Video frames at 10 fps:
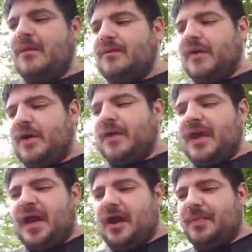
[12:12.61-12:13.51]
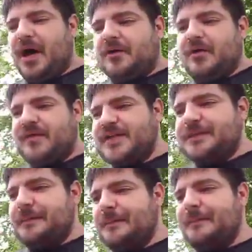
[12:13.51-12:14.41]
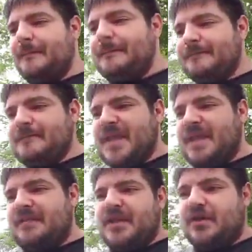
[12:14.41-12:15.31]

for the Harry Potter movies, even